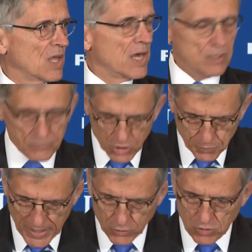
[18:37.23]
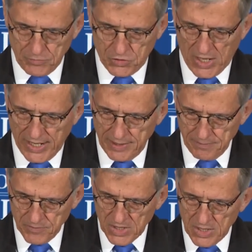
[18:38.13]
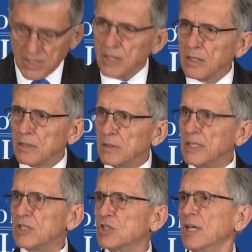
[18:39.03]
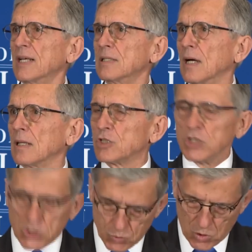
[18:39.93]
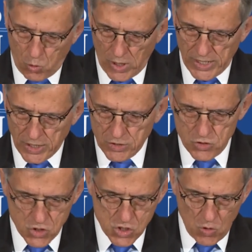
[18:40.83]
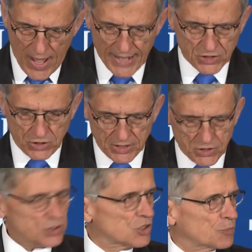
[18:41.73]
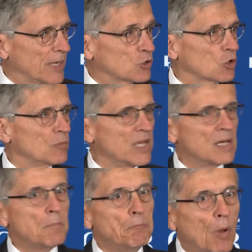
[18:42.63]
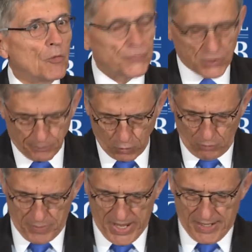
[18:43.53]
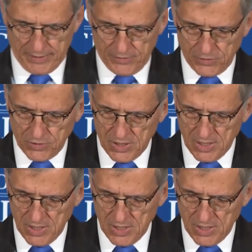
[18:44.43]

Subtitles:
And on the spectrum side, these technologies require new access to spectrum in multiple bands.